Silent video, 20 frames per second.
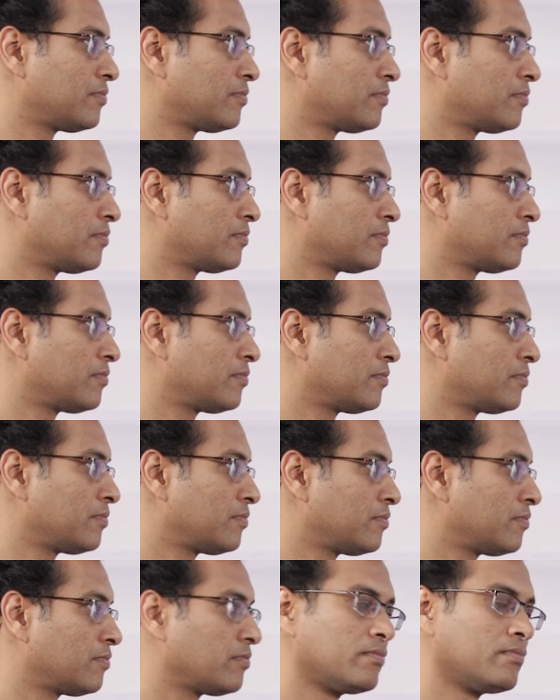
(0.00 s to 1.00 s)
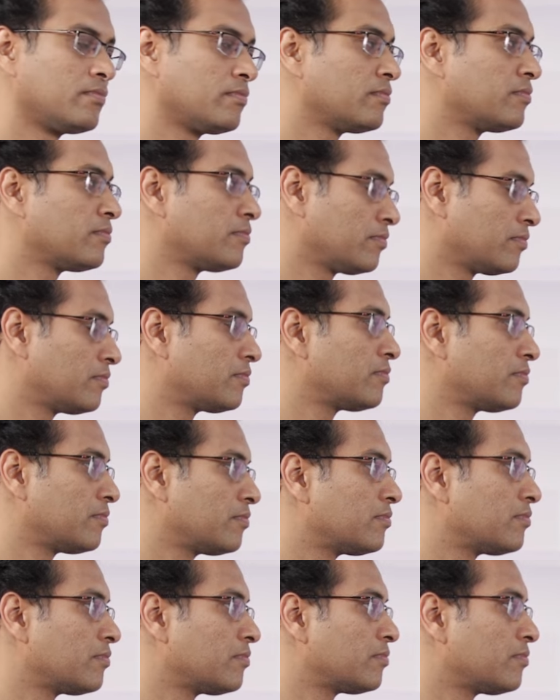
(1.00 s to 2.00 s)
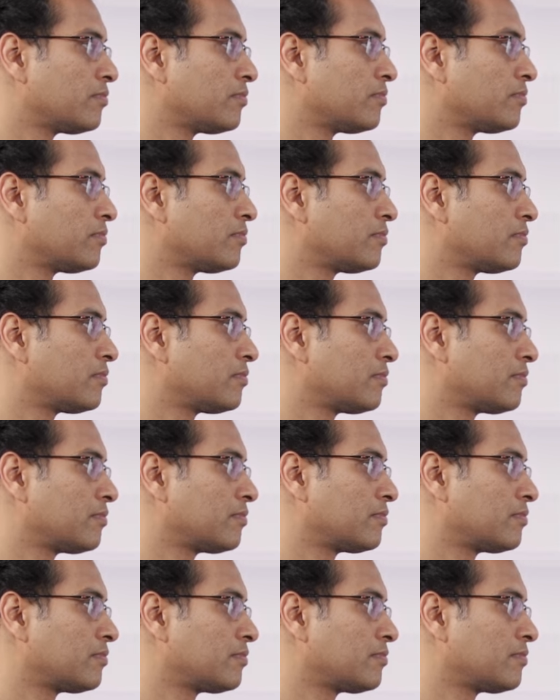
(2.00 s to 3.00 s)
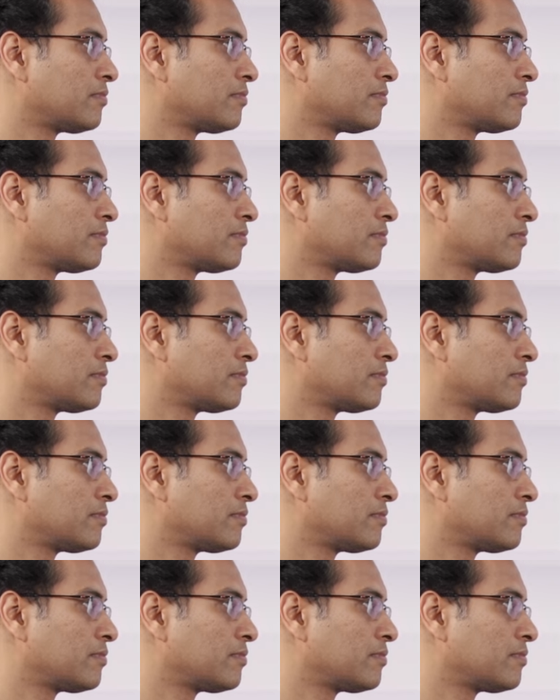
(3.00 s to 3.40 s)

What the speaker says: [no speech]